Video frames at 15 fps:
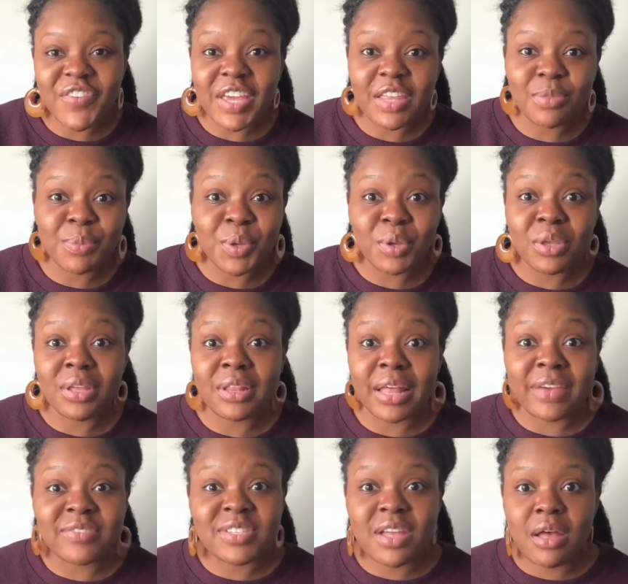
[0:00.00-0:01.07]
faith, beauty,
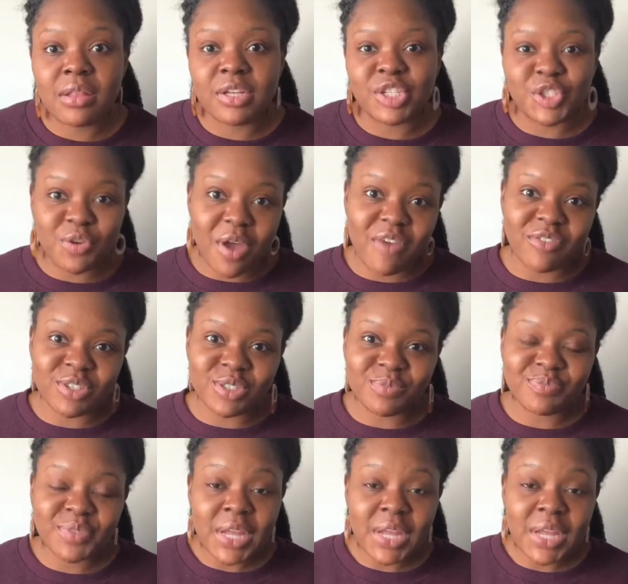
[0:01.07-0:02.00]
lifestyle, and travel.